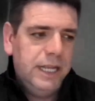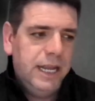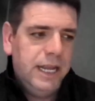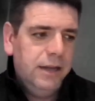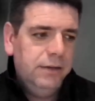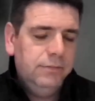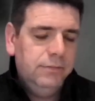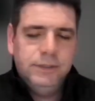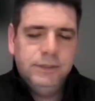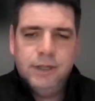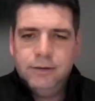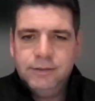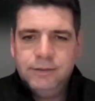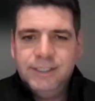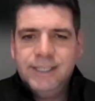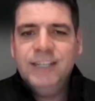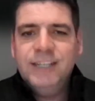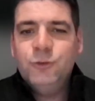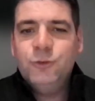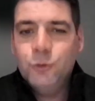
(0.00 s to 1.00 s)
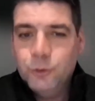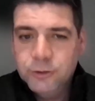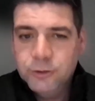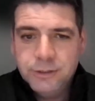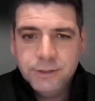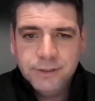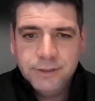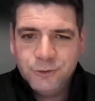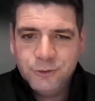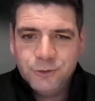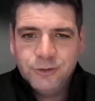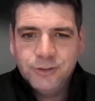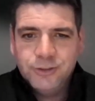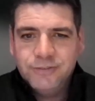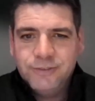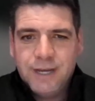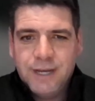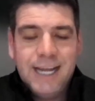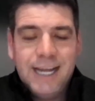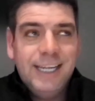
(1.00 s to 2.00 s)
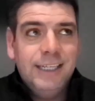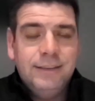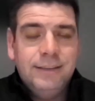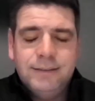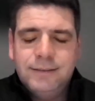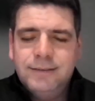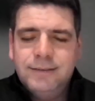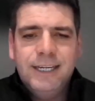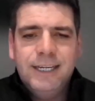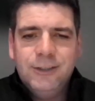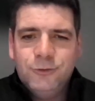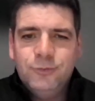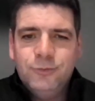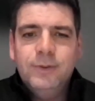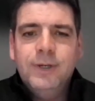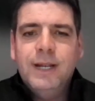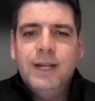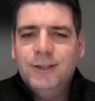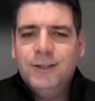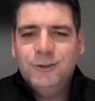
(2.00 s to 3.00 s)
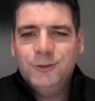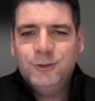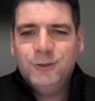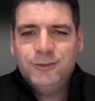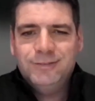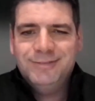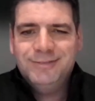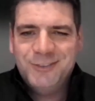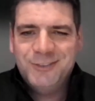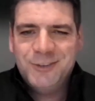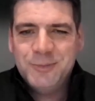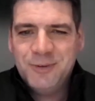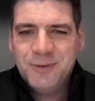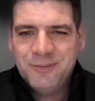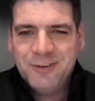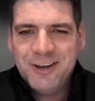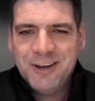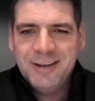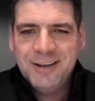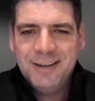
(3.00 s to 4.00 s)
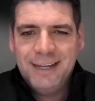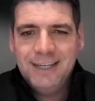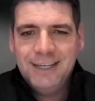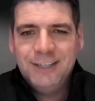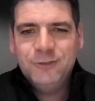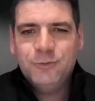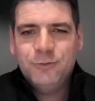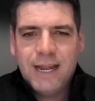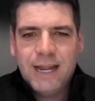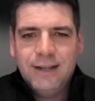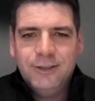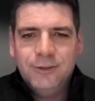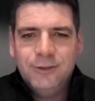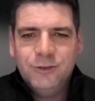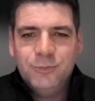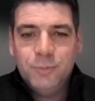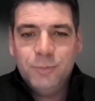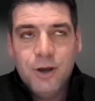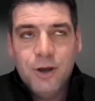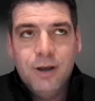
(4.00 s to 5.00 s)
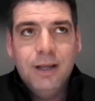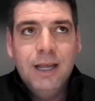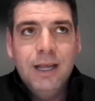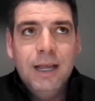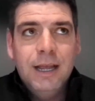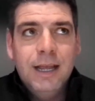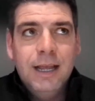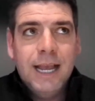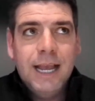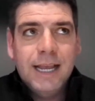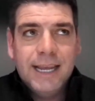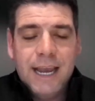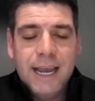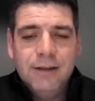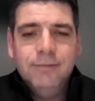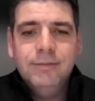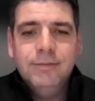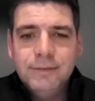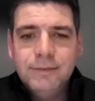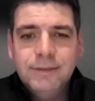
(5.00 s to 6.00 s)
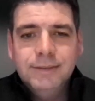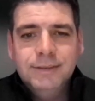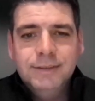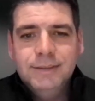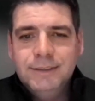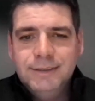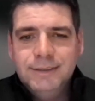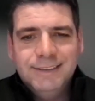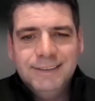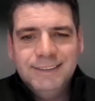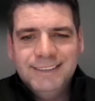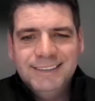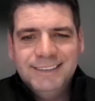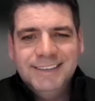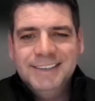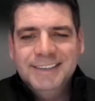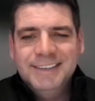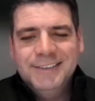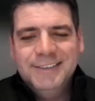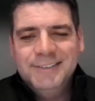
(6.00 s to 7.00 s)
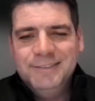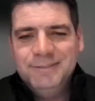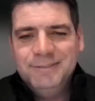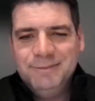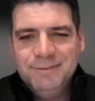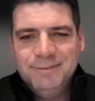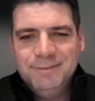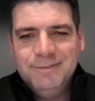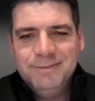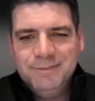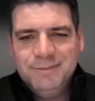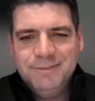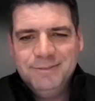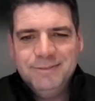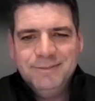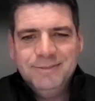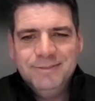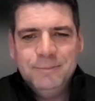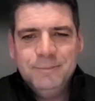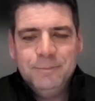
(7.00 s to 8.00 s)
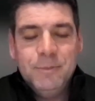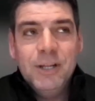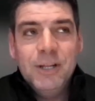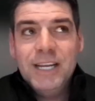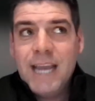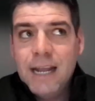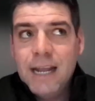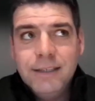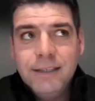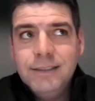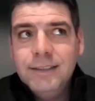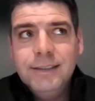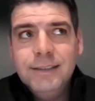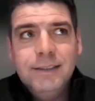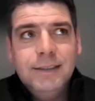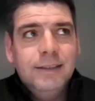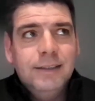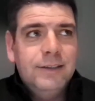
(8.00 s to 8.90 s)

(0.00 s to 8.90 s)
and then, you know, kit orders and stuff like that. It's relentless, to be fair. It is relentless, but again, it does sound utterly relentless, yeah. But again,